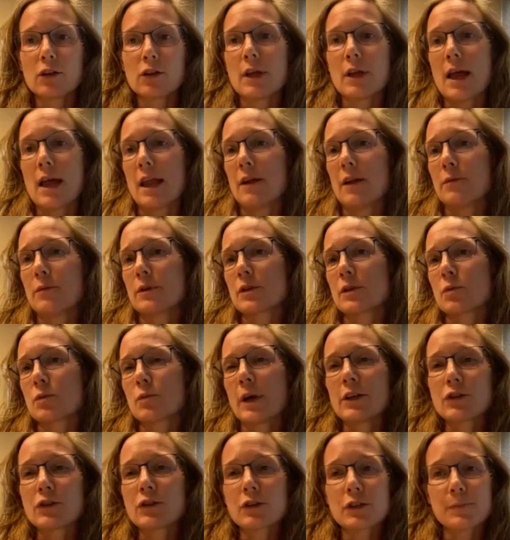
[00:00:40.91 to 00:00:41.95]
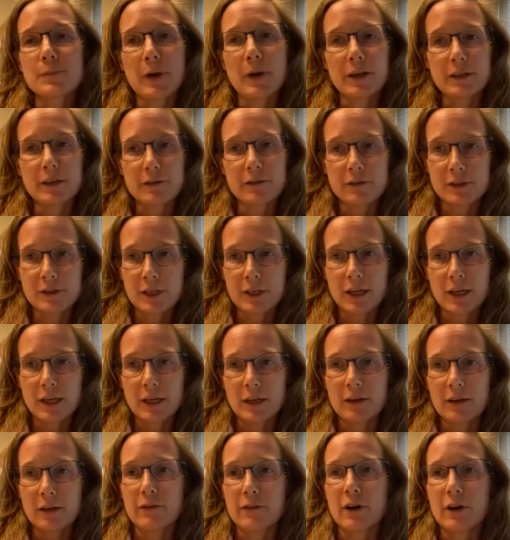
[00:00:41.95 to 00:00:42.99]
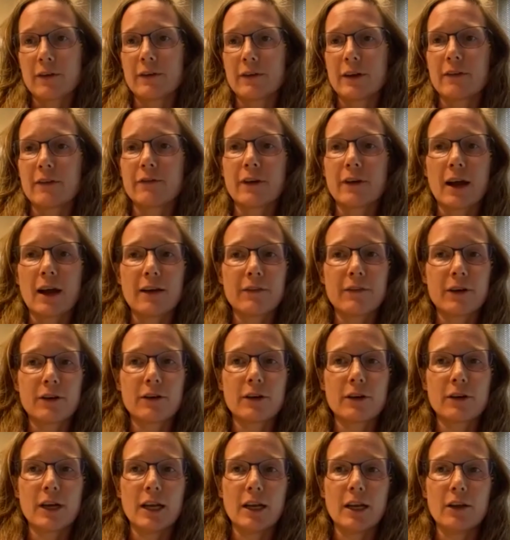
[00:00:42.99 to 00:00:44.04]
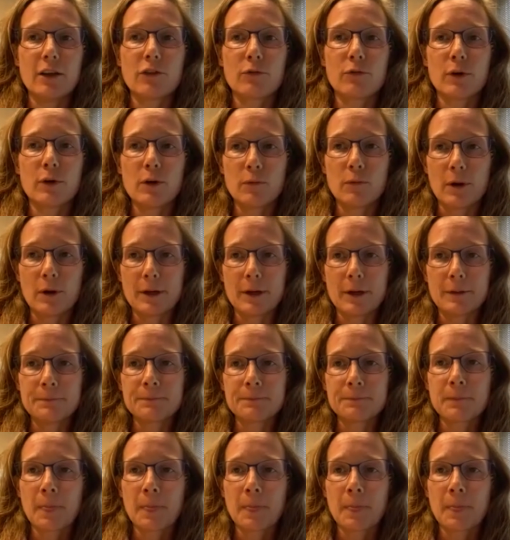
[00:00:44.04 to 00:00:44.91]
and it was a retrospective study involving 583 women.